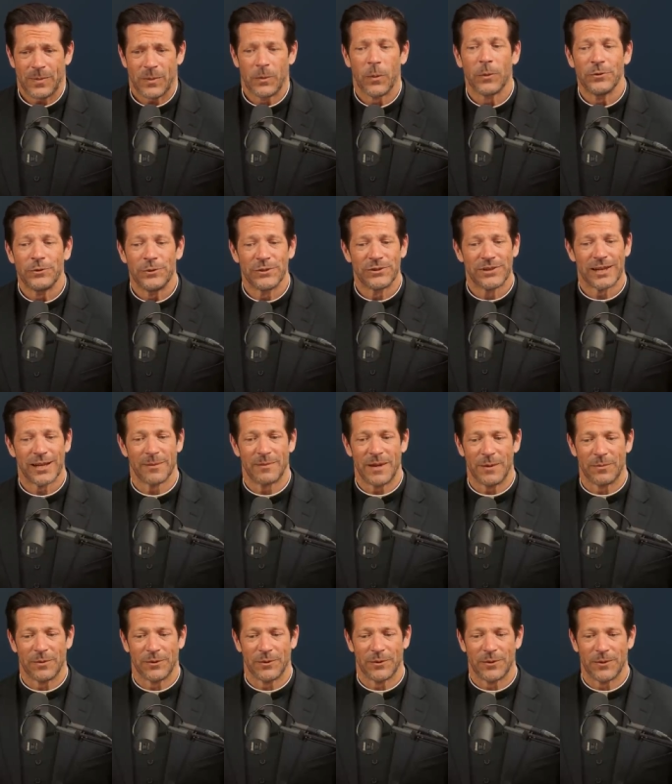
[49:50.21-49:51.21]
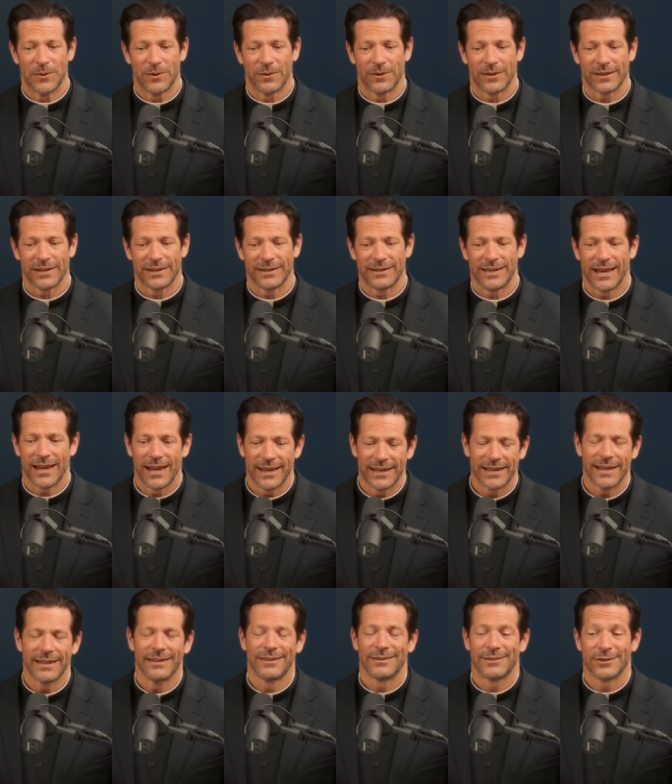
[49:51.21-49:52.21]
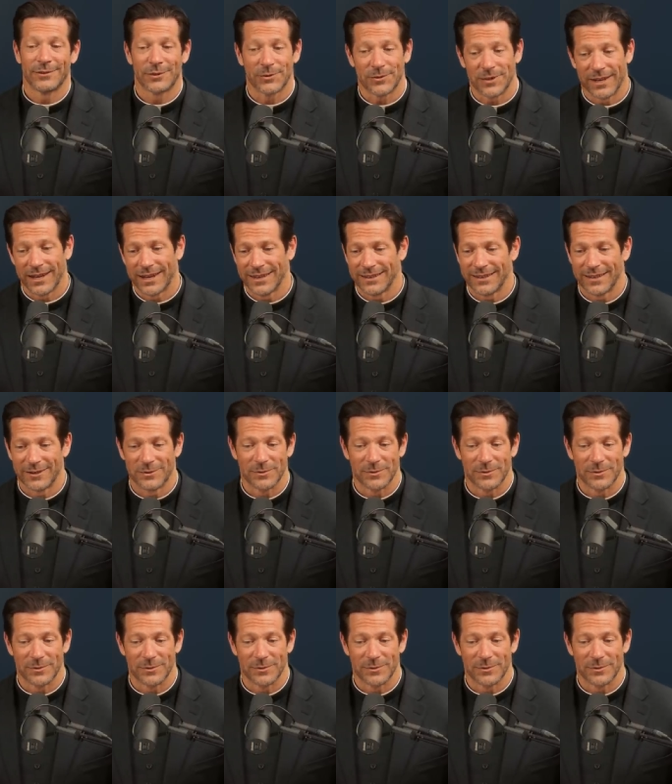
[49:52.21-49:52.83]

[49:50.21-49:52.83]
what would you say to people who are like, yeah, yeah, this is great.